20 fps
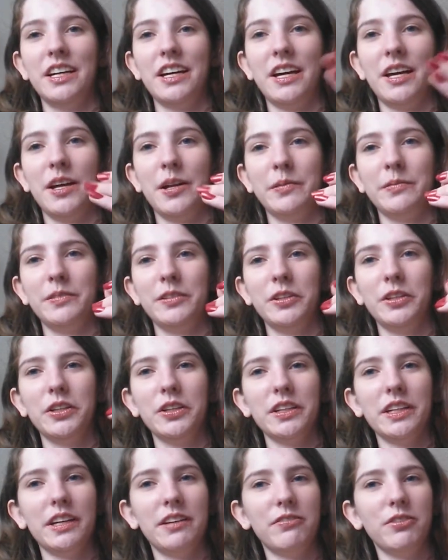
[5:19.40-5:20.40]
And
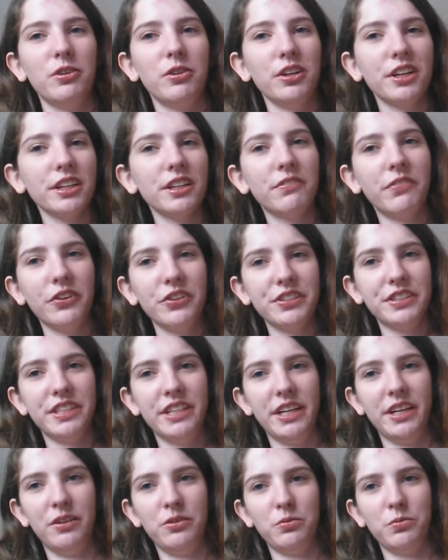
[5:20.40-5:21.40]
if you look at the first
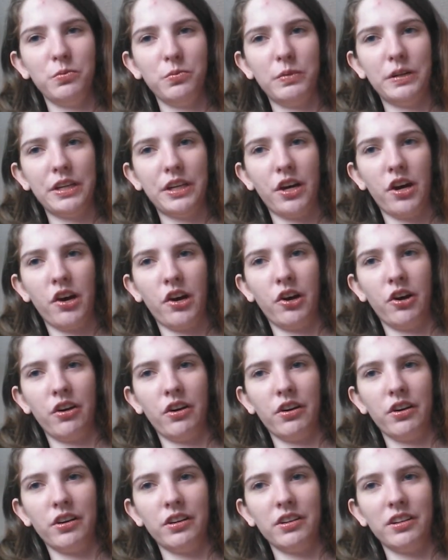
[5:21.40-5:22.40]
scene when
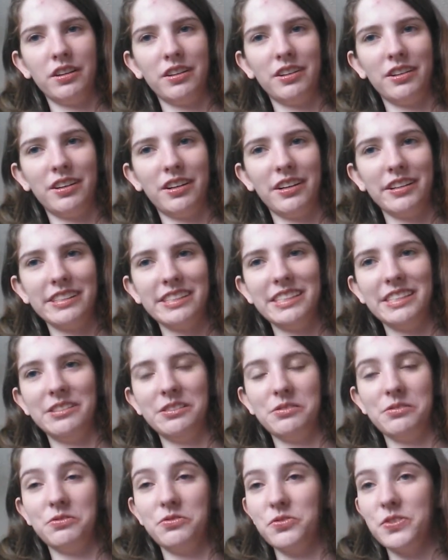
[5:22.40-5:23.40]
our
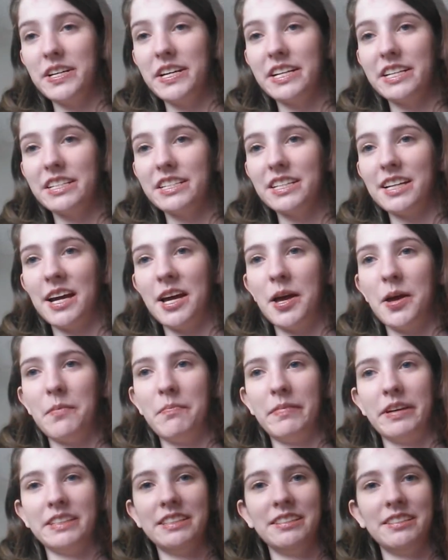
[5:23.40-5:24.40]
Aussie friend
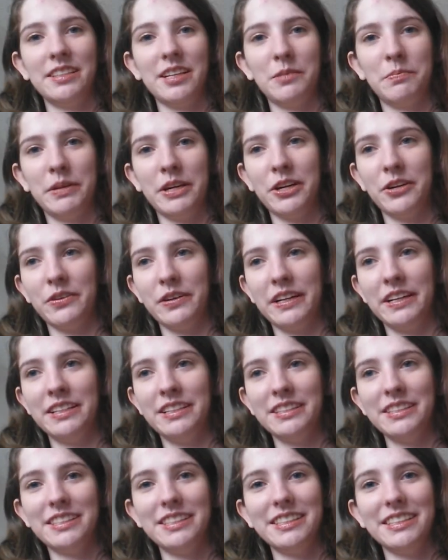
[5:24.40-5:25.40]
makes his
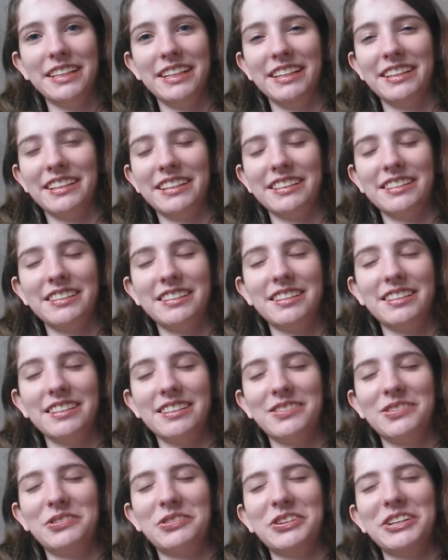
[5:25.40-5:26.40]
appearance, and it's
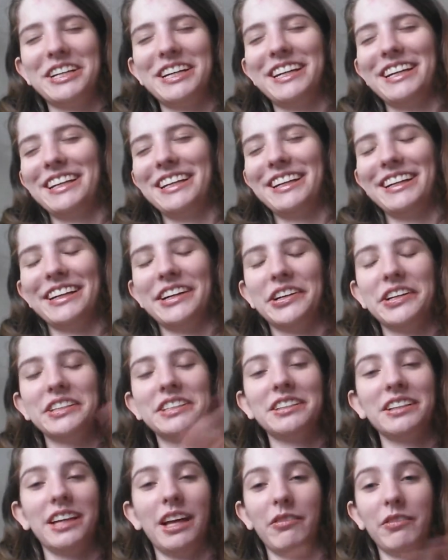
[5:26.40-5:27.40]
just freaking
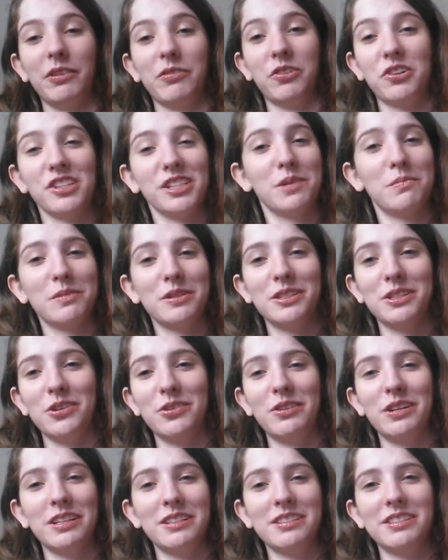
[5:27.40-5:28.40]
hilarious. I love the first
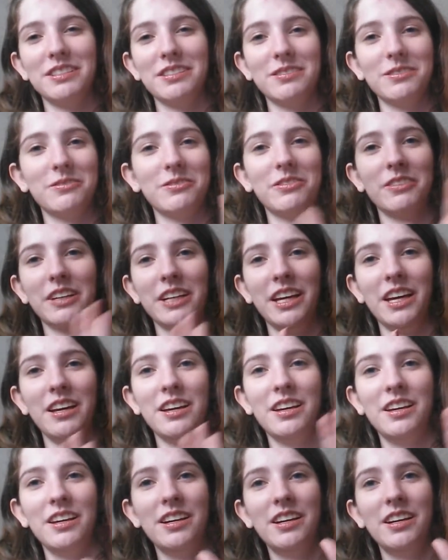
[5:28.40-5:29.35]
episode. It's just funny.